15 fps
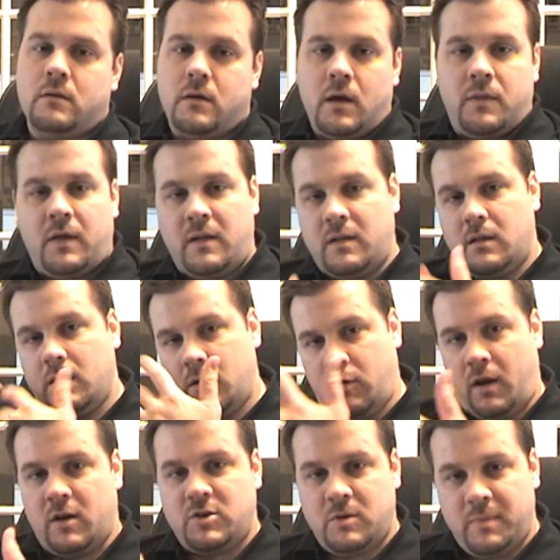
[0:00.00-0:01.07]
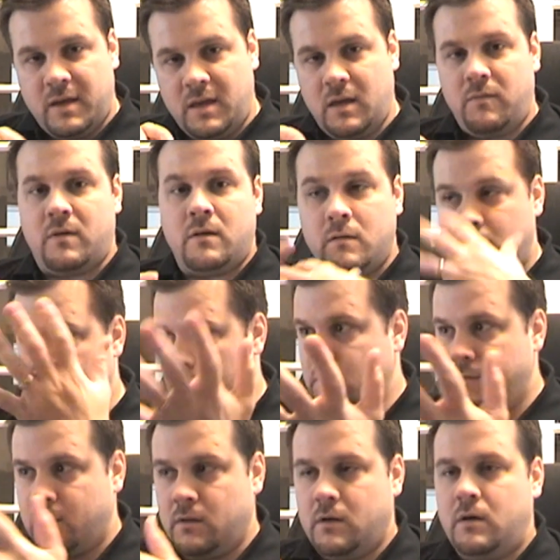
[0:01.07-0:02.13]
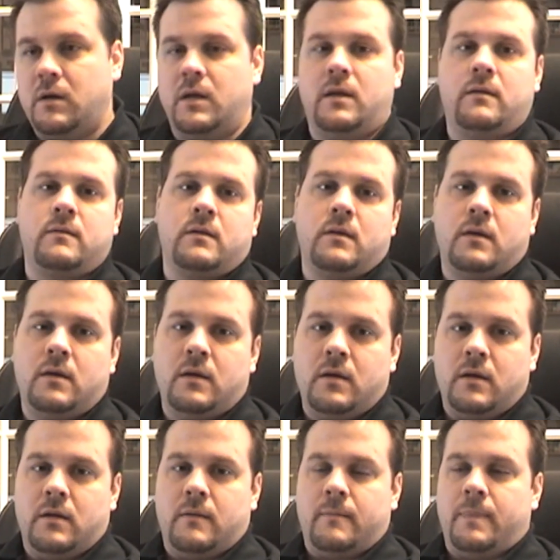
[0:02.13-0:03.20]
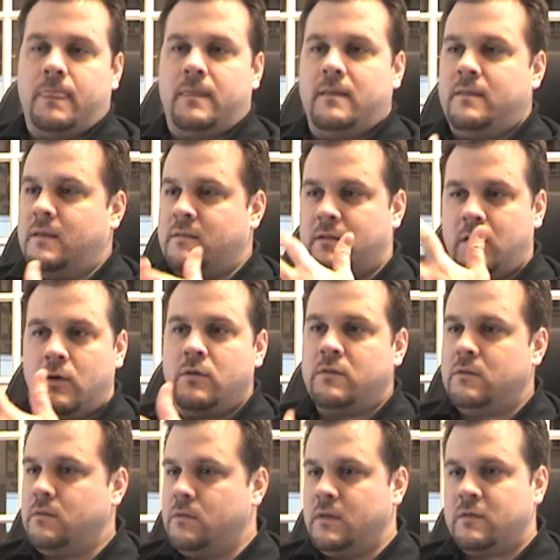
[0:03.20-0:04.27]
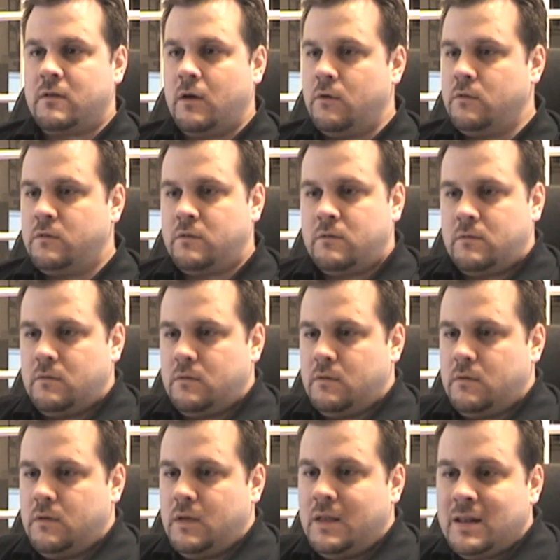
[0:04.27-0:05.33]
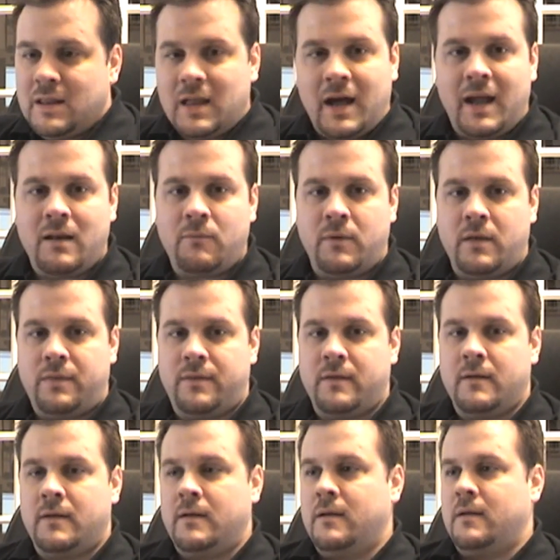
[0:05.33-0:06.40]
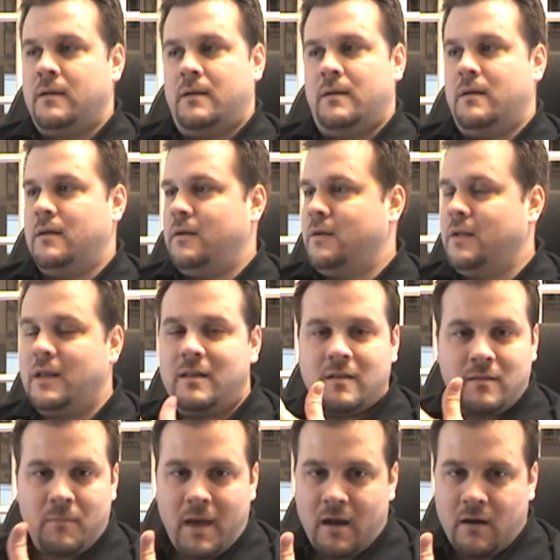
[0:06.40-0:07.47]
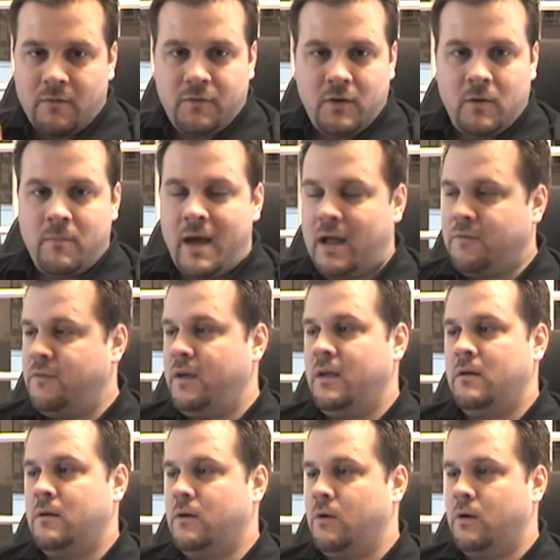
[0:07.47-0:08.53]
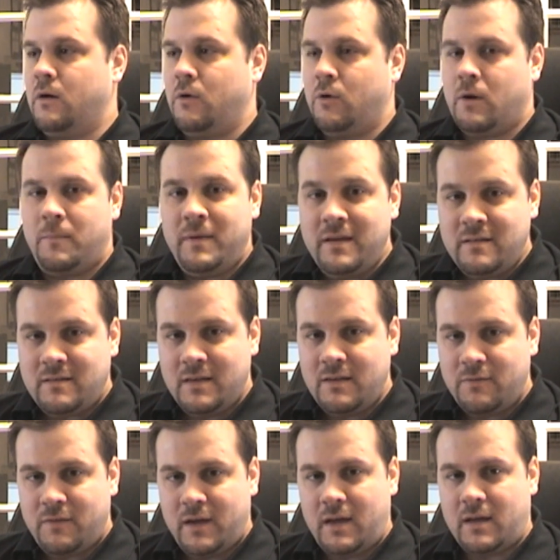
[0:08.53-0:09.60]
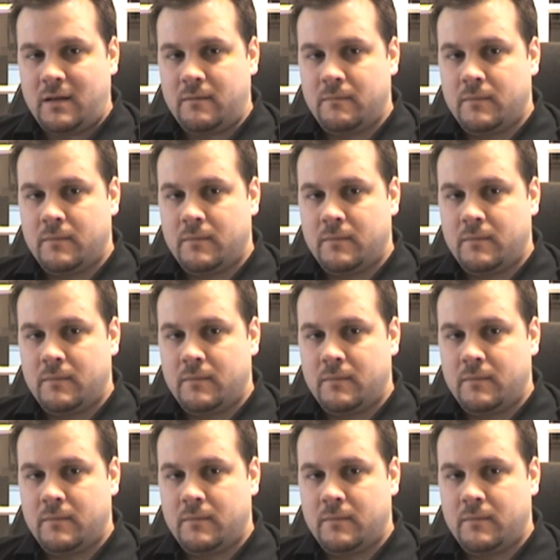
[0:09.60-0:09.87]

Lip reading: I think credit should be given for learning. This goes in line with, it doesn't matter if you're a Mac fan or a PC fan.